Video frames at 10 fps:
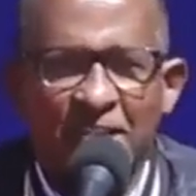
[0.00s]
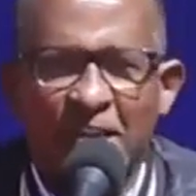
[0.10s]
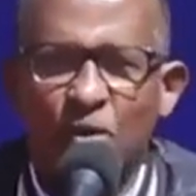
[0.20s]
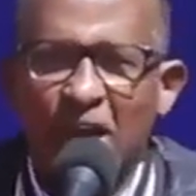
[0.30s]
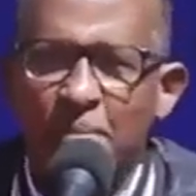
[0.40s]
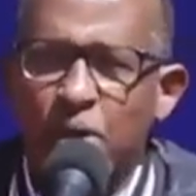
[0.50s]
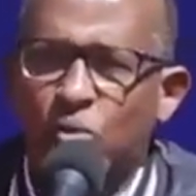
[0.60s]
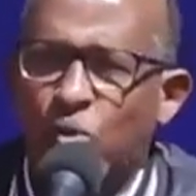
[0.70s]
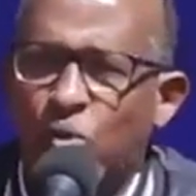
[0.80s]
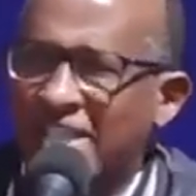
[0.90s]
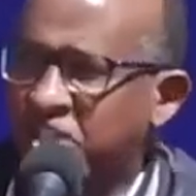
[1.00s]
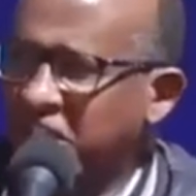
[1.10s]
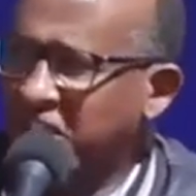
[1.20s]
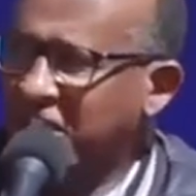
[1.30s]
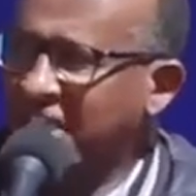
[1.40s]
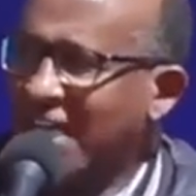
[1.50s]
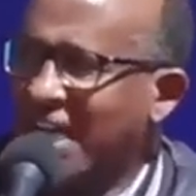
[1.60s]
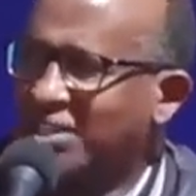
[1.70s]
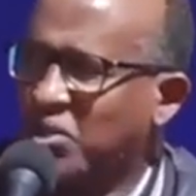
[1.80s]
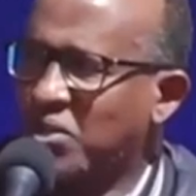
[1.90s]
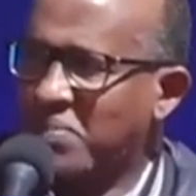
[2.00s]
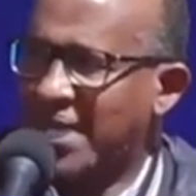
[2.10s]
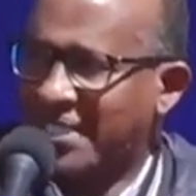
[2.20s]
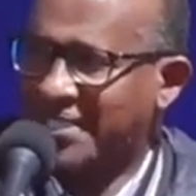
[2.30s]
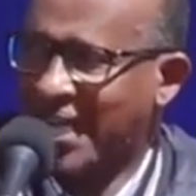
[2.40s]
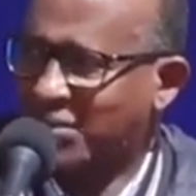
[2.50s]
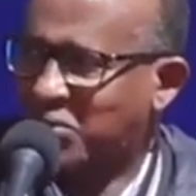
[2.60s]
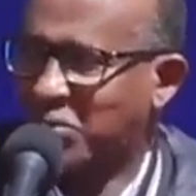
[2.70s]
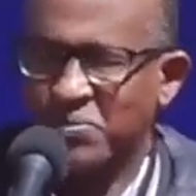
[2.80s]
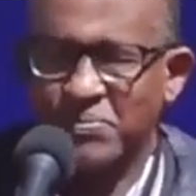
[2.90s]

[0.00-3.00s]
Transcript: na ule amekuajiri atoe 300,